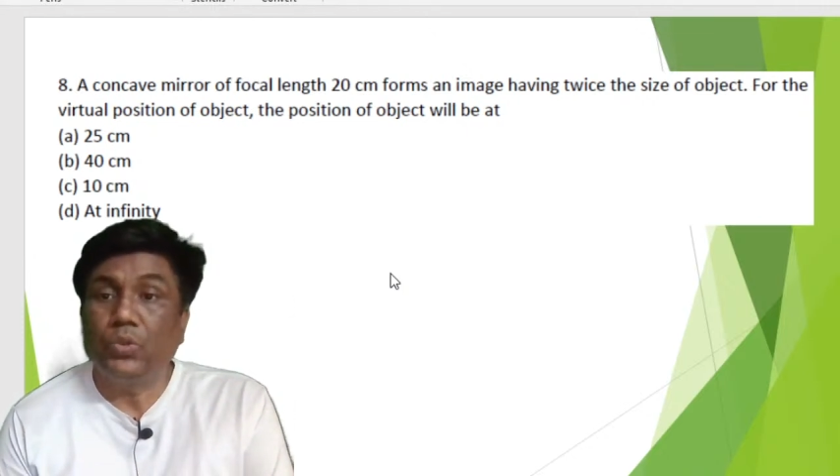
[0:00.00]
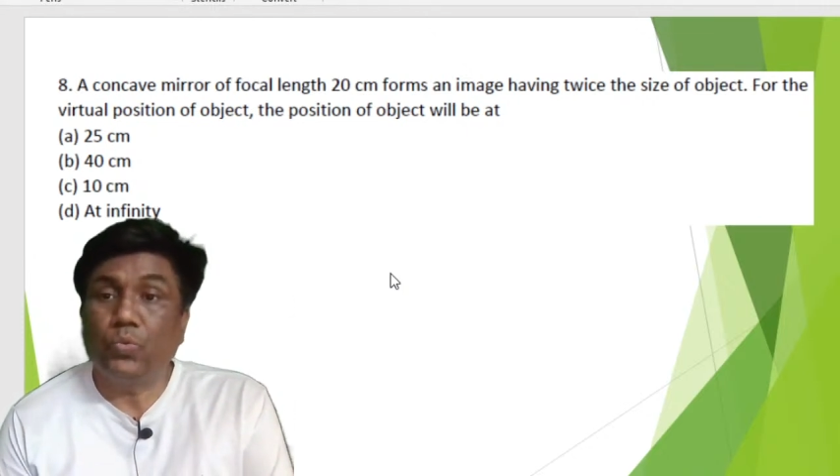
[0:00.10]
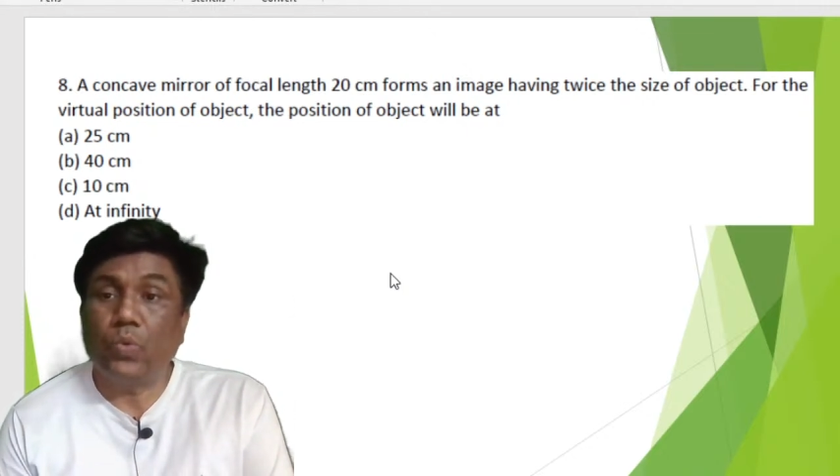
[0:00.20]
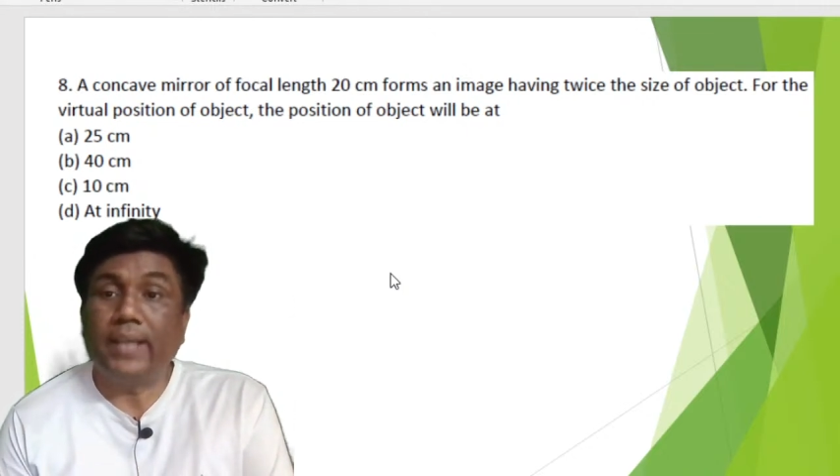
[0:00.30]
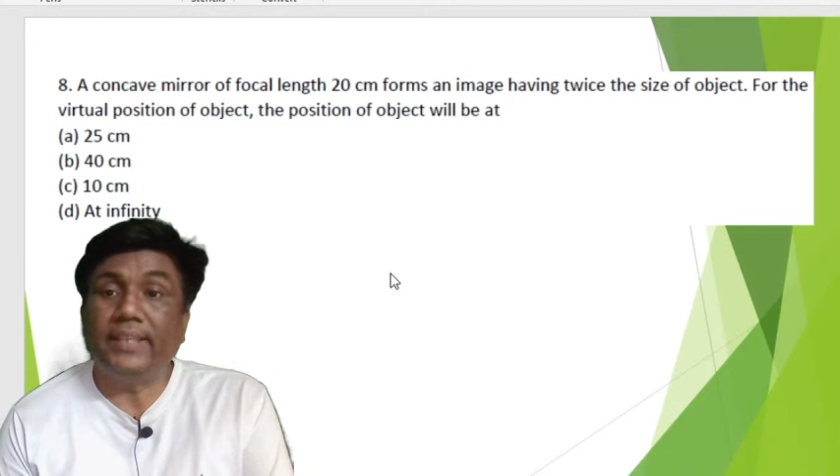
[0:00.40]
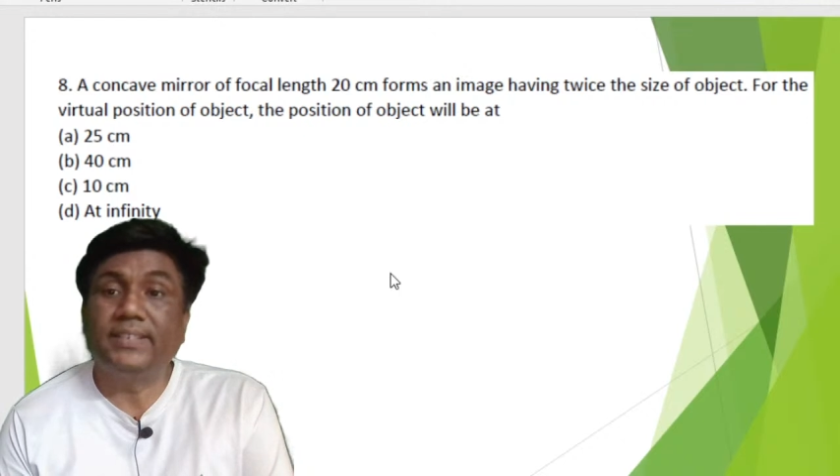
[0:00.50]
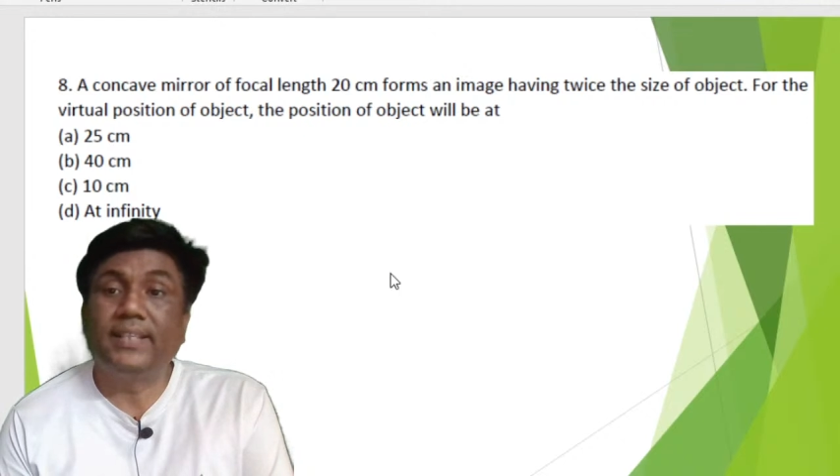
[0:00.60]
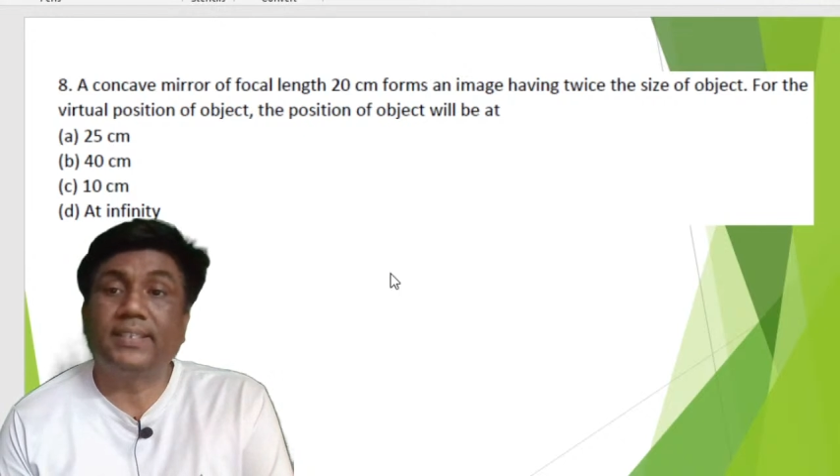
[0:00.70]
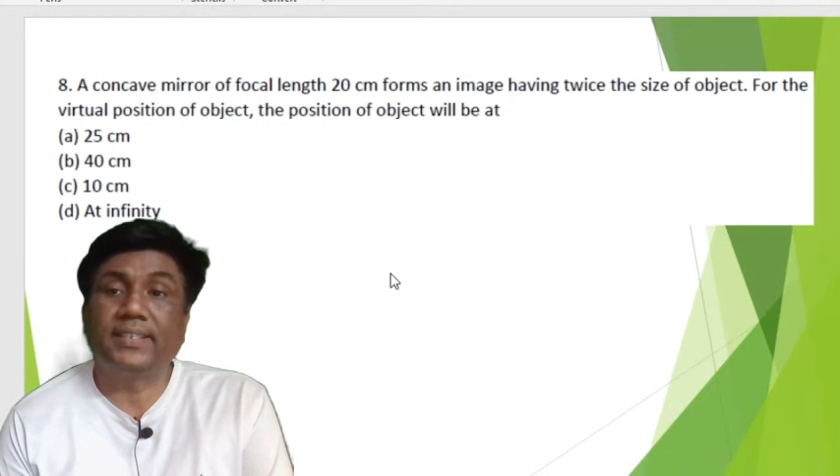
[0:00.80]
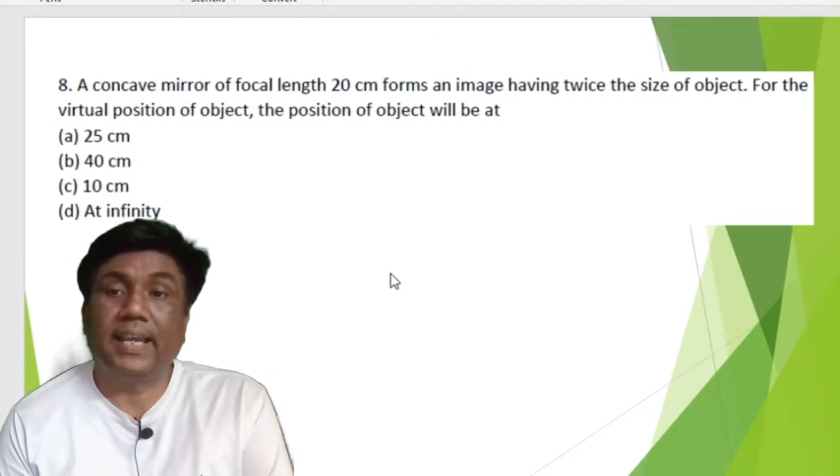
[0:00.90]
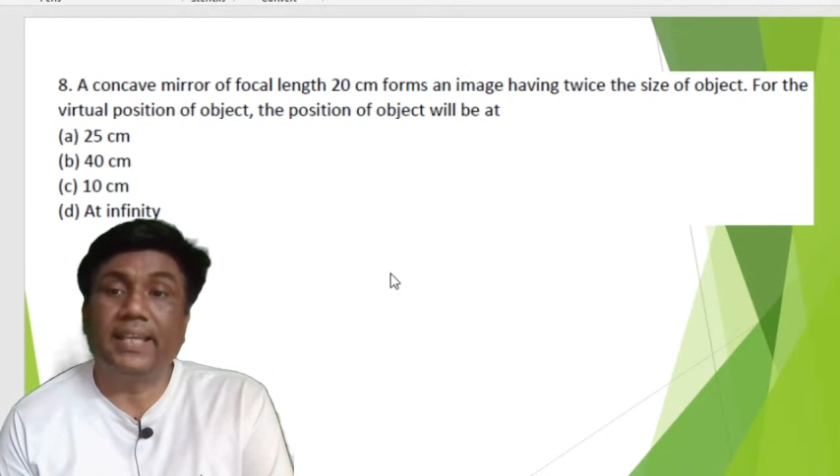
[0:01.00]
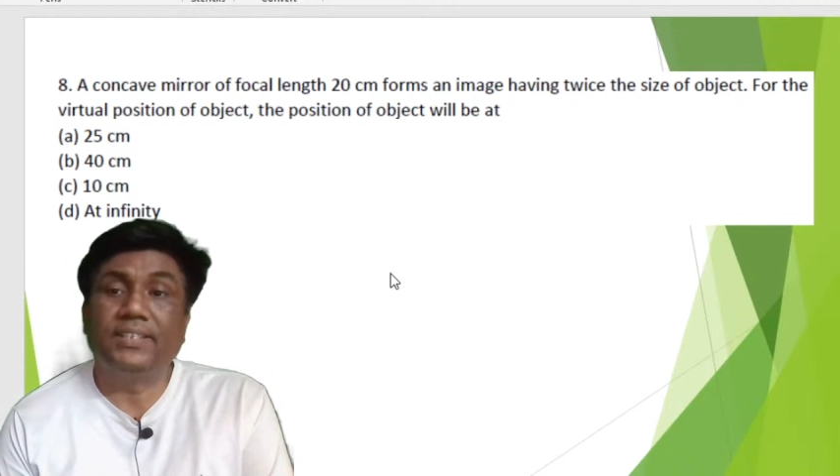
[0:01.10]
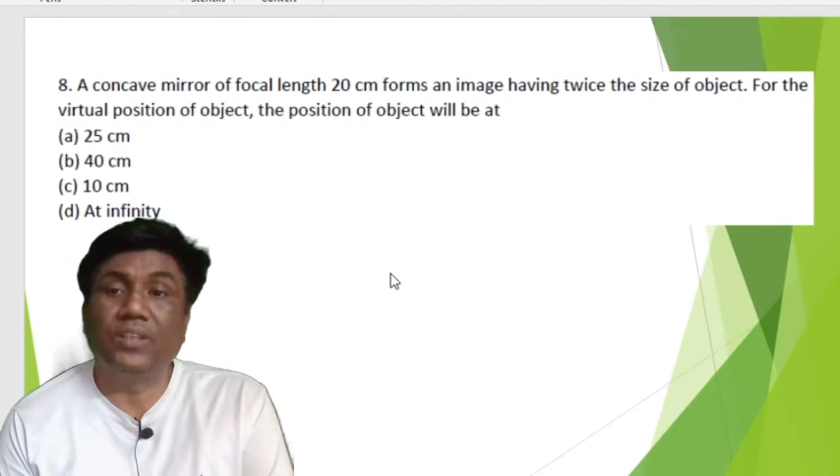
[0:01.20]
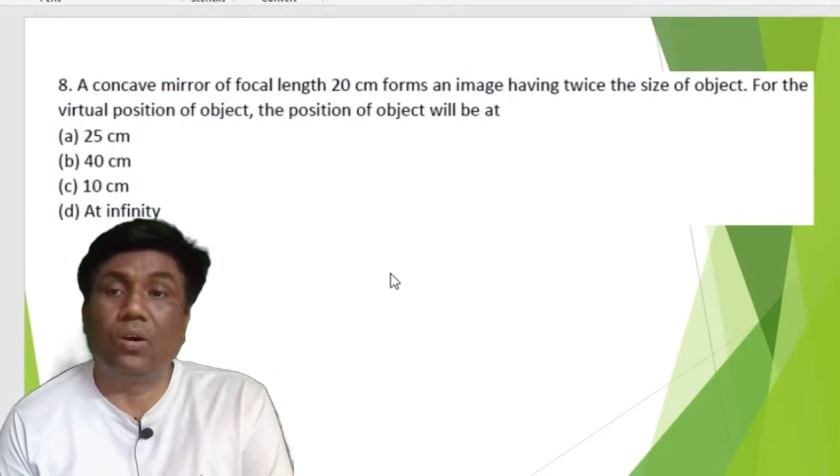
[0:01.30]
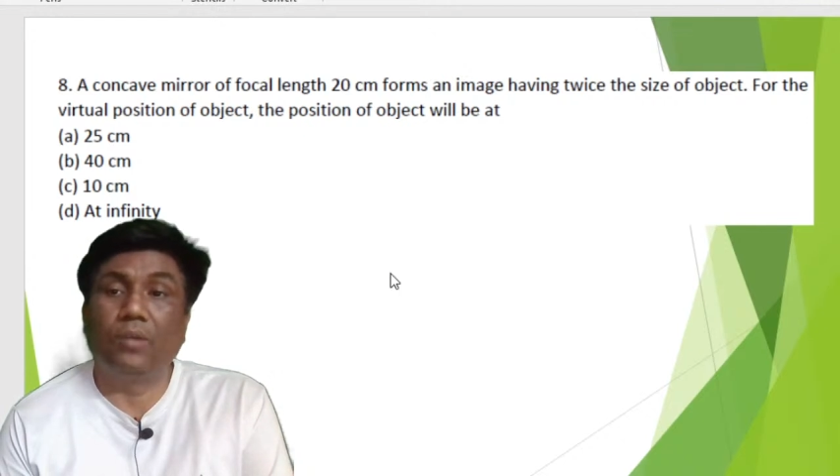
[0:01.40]
twice the
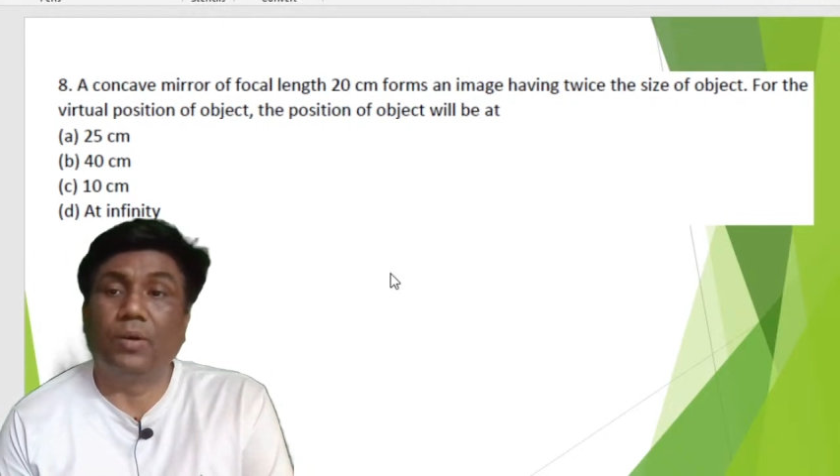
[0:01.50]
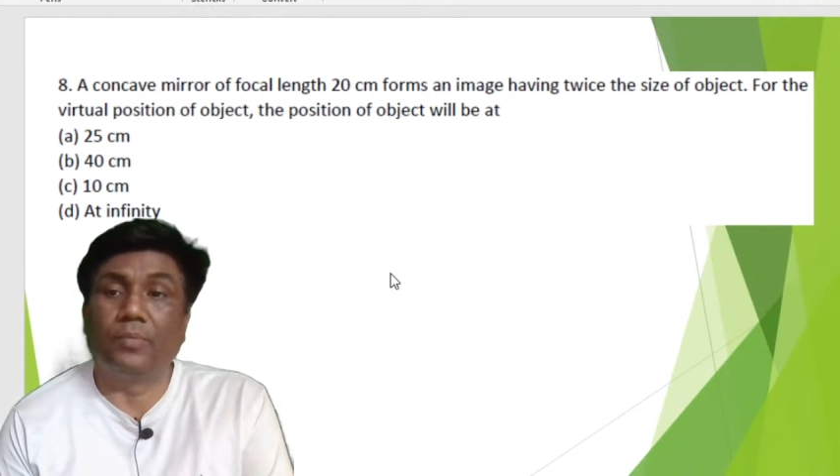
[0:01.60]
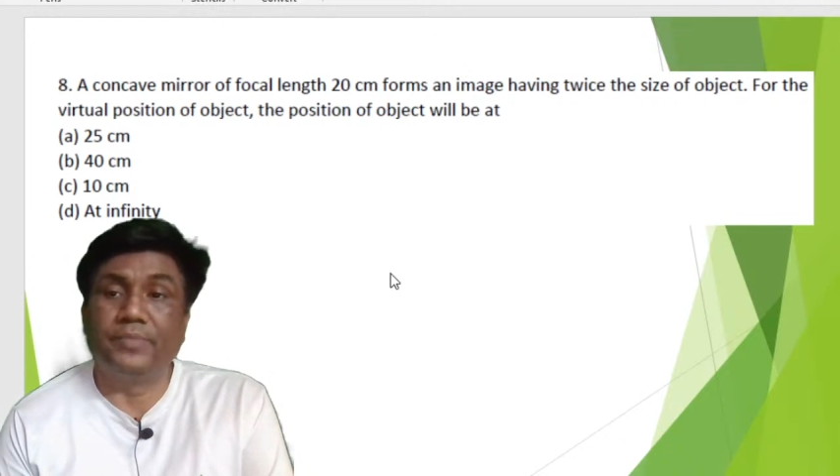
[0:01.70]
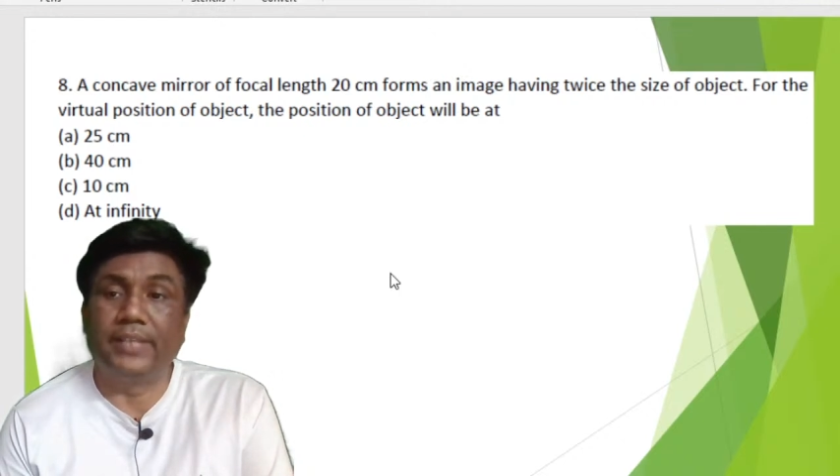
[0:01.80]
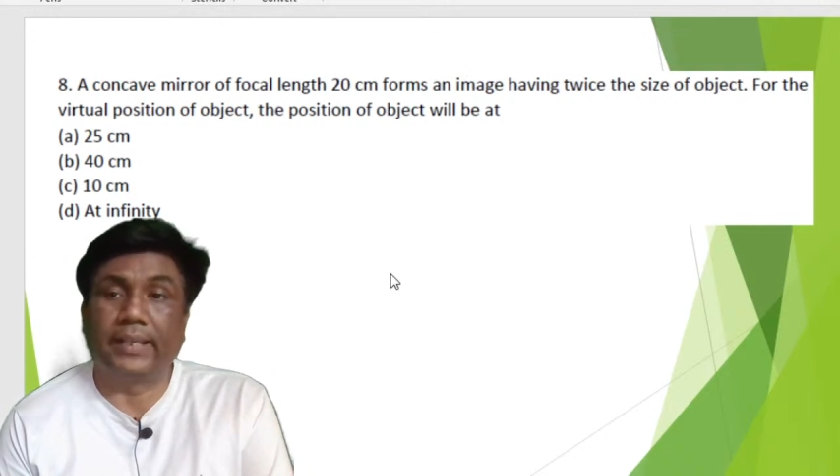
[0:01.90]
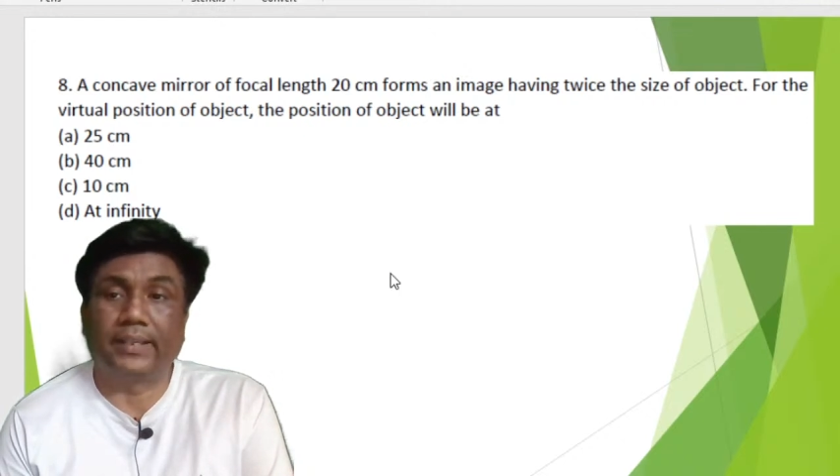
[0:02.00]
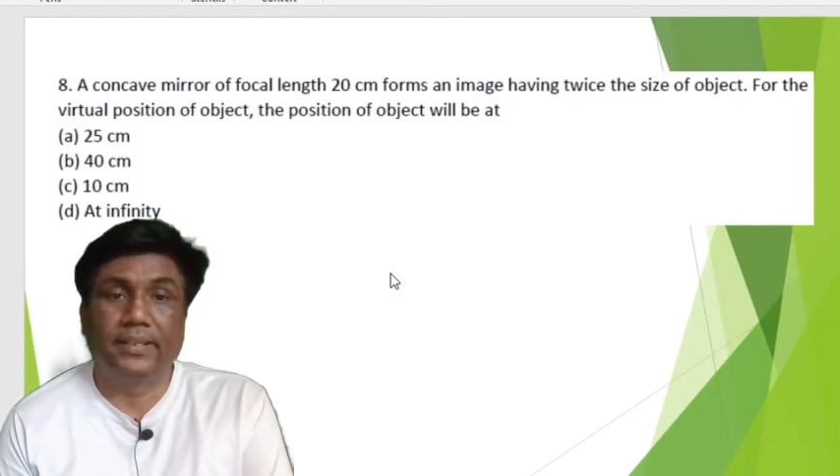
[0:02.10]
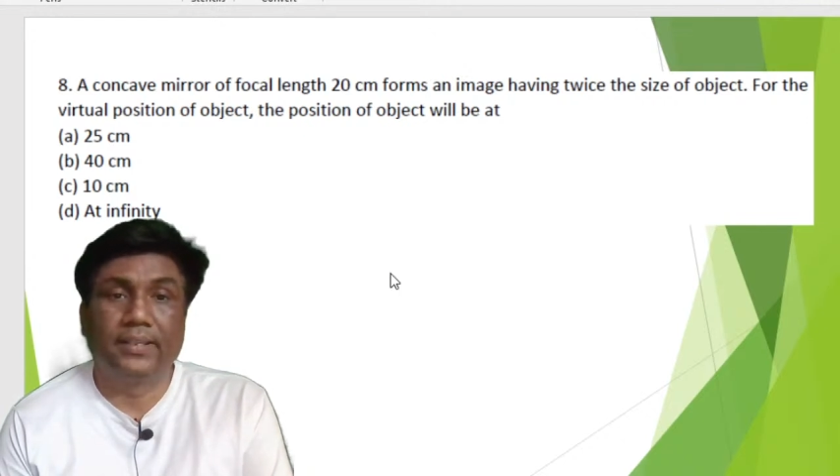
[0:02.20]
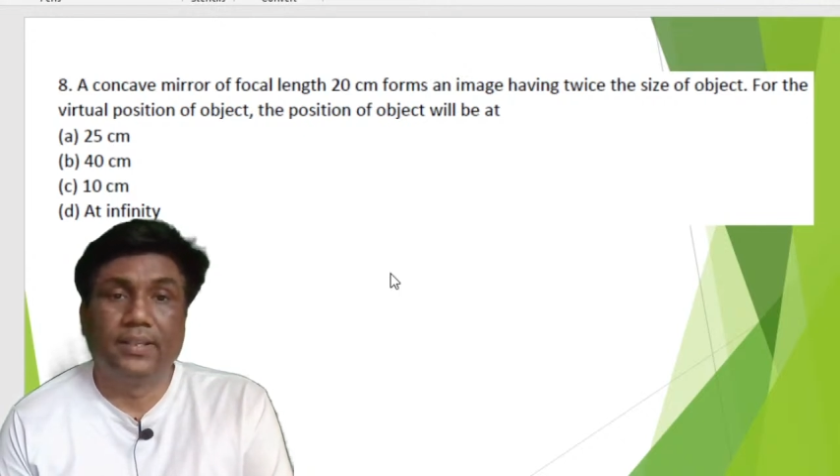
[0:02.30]
size of object